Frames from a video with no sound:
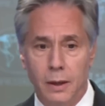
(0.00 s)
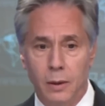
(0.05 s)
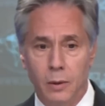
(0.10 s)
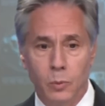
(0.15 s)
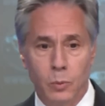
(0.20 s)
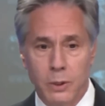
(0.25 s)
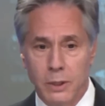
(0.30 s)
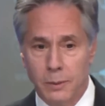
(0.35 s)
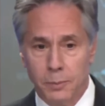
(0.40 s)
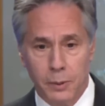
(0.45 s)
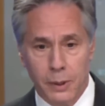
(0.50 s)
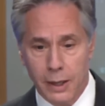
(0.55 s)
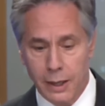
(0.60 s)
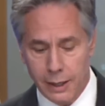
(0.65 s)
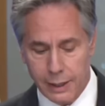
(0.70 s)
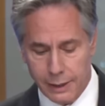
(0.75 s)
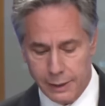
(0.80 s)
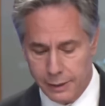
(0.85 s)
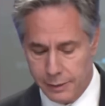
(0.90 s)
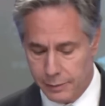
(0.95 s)
we
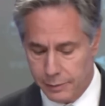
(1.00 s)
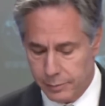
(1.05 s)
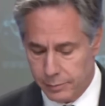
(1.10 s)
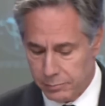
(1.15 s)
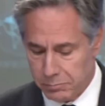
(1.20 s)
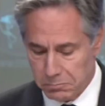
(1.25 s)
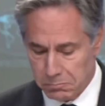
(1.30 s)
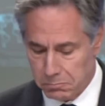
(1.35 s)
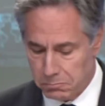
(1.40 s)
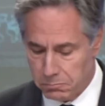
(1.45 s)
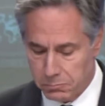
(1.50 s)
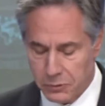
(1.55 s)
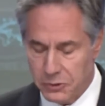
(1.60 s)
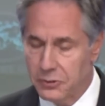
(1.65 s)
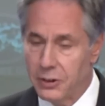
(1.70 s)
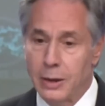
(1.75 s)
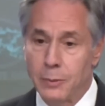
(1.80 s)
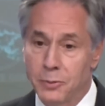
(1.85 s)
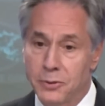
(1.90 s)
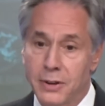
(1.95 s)
apply the
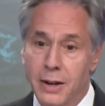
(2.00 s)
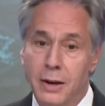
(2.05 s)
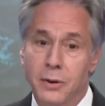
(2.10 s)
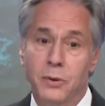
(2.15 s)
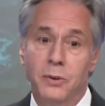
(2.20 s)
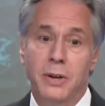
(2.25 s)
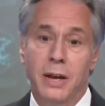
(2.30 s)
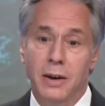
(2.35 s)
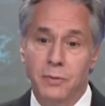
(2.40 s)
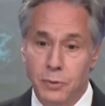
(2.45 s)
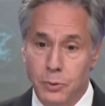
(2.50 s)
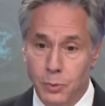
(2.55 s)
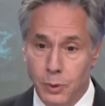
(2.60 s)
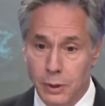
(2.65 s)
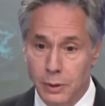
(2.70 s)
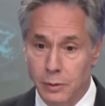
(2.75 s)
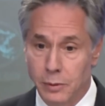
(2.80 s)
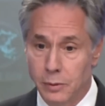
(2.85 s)
same standard to everyone.